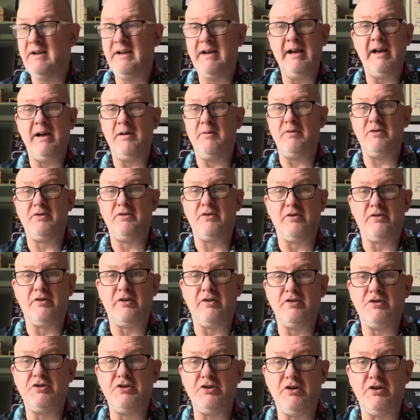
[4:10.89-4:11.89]
It was just a
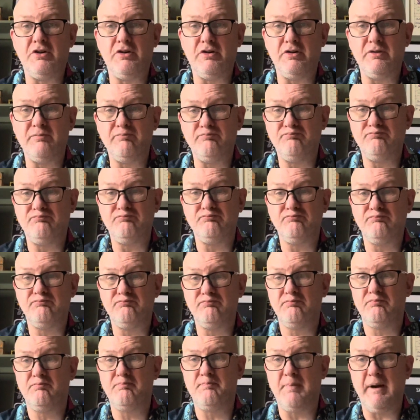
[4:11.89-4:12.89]
short
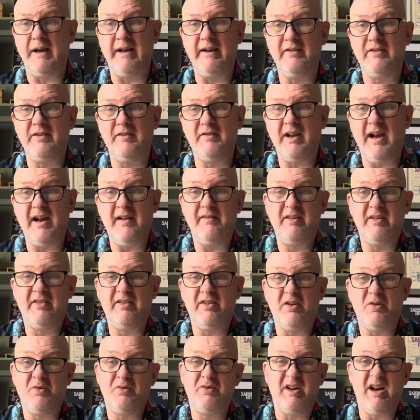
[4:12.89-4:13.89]
piece of David
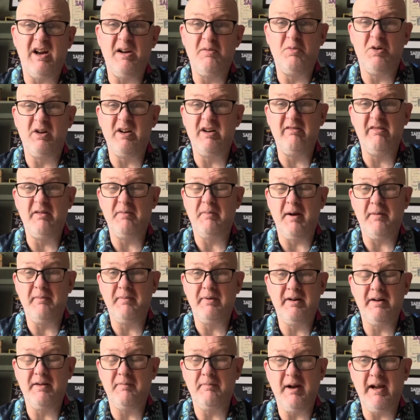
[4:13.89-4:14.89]
Soul saying what he
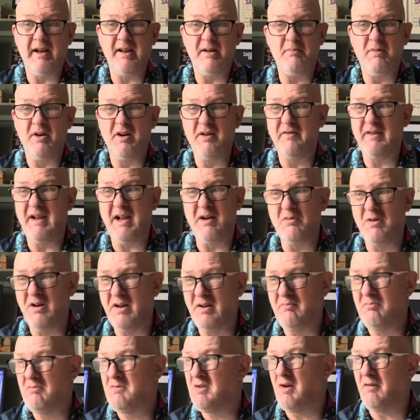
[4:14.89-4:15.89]
remembered about the movie. There
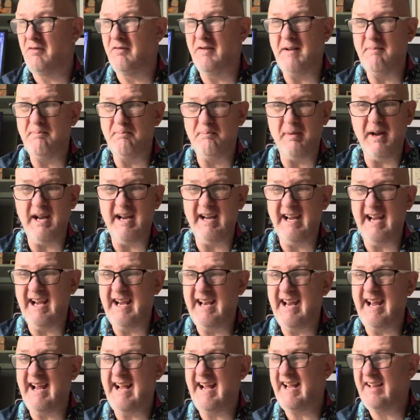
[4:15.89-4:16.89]
weren't nothing big in
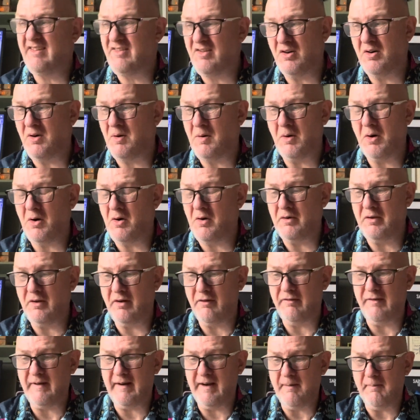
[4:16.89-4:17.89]
it or
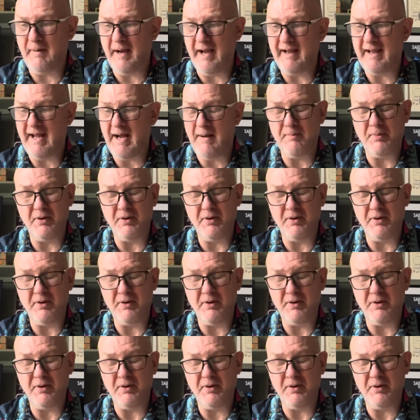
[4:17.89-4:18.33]
nothing about that.